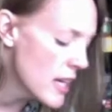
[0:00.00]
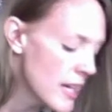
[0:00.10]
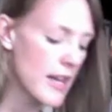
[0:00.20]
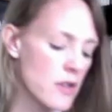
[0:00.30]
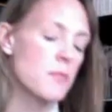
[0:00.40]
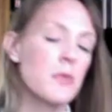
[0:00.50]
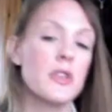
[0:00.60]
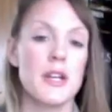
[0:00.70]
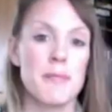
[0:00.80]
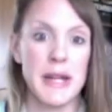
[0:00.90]
now some
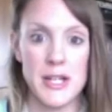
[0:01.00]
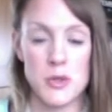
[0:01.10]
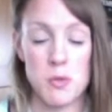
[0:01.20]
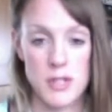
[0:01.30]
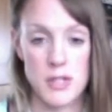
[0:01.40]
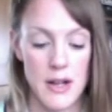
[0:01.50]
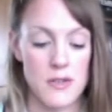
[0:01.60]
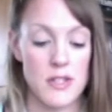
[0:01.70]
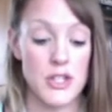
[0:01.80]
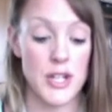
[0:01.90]
other PS1
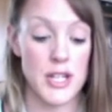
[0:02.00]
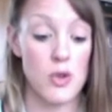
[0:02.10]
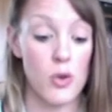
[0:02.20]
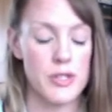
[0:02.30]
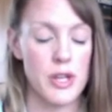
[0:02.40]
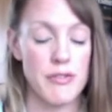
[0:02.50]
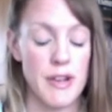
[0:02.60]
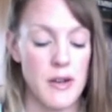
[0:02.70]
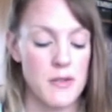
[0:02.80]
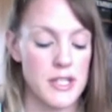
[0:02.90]
titles that Jess also
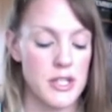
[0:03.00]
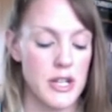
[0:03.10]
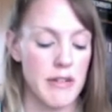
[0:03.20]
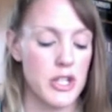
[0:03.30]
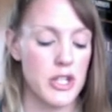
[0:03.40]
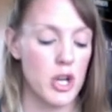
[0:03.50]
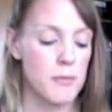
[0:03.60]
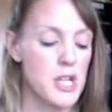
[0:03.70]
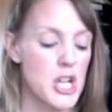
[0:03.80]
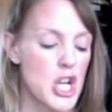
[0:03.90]
found in charity
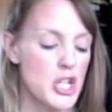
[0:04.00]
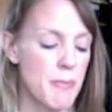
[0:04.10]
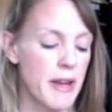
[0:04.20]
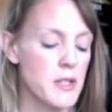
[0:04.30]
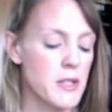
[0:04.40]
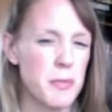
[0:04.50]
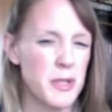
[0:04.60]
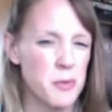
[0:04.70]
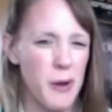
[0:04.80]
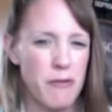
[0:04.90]
shops. She picked up
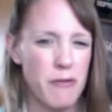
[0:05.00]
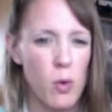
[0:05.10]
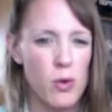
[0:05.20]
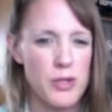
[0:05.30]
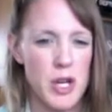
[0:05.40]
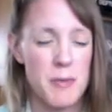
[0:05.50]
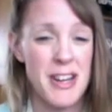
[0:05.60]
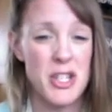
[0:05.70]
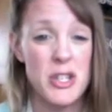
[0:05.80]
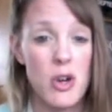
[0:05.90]
WWF Warzone. I'm
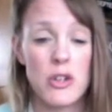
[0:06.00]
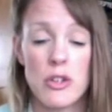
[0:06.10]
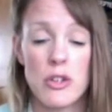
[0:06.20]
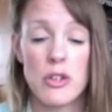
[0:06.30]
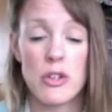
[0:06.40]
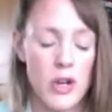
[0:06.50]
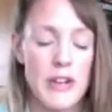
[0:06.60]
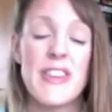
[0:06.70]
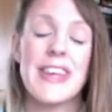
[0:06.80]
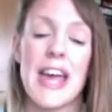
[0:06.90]
actually not got it
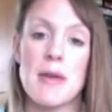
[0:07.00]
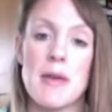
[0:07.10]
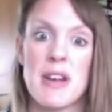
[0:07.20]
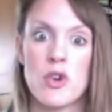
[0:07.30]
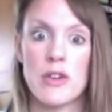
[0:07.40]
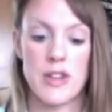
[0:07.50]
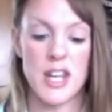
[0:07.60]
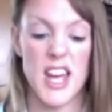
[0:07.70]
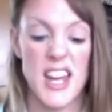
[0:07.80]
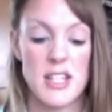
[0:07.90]
for the game, but I've got it for the
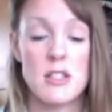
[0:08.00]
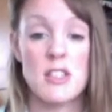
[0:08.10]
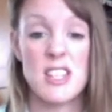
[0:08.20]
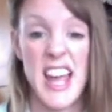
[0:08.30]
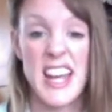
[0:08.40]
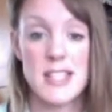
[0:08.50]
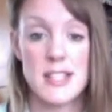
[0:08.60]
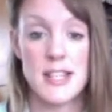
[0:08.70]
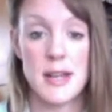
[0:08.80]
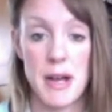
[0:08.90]
case because the case
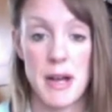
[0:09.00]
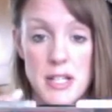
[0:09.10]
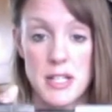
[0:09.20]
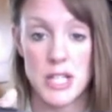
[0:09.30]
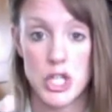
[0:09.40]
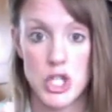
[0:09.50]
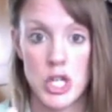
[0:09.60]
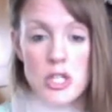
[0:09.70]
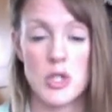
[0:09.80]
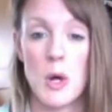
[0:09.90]
isn't in bad
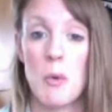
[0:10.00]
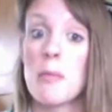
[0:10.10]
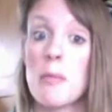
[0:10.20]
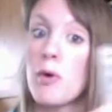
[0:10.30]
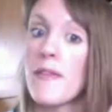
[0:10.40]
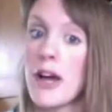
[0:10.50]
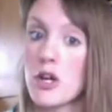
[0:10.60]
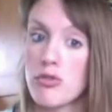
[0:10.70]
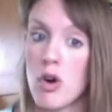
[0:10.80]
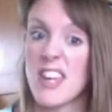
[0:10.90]
condition, so I will be putting that
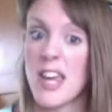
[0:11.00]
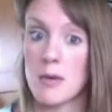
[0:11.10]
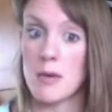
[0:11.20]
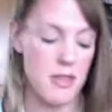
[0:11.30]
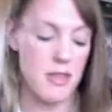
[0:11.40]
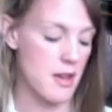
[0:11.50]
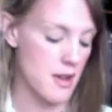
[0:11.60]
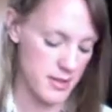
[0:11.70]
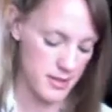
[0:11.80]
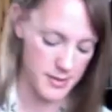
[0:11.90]
Croc game in
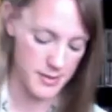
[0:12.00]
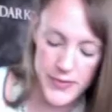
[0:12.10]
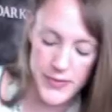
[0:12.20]
this.